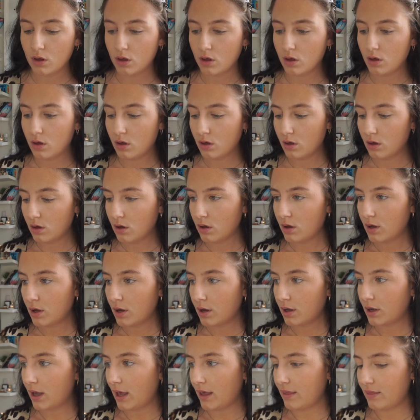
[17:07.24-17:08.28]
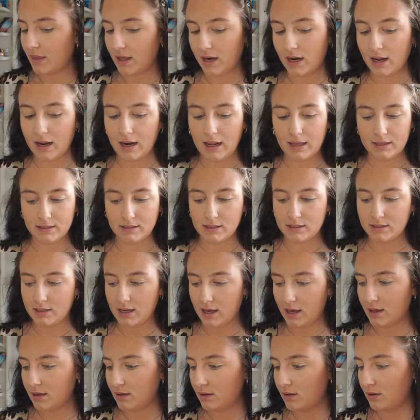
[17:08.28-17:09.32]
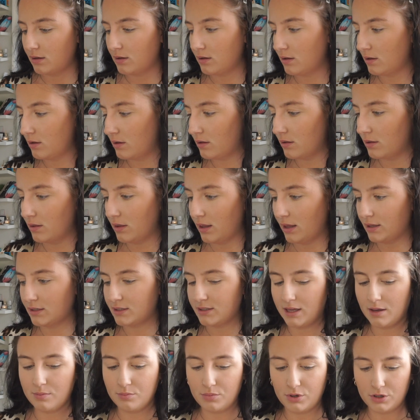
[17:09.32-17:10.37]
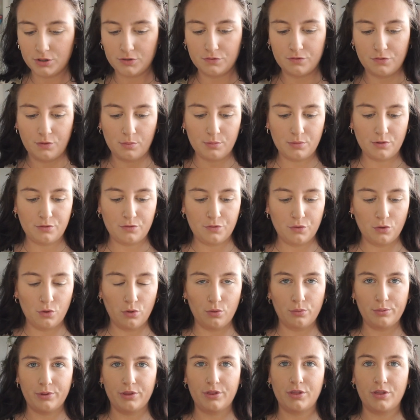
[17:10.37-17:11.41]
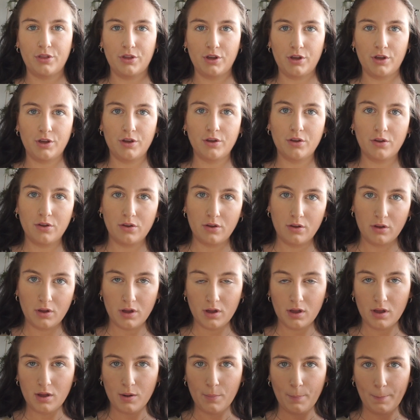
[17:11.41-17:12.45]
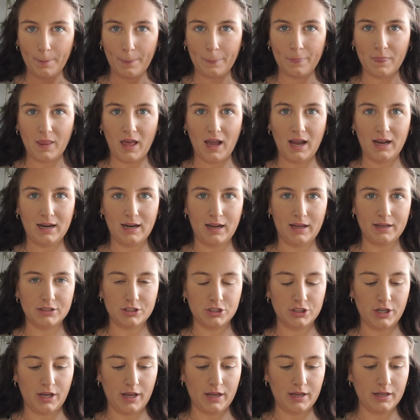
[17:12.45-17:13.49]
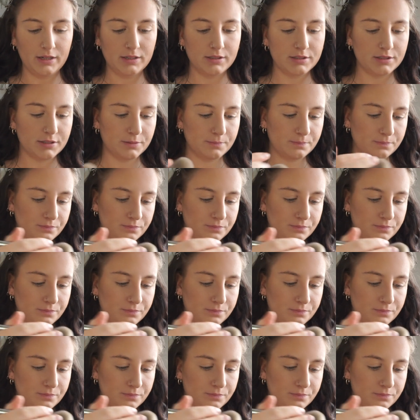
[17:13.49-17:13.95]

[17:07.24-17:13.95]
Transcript: Okay, then I like to take that same brush from before with the highlighting shades,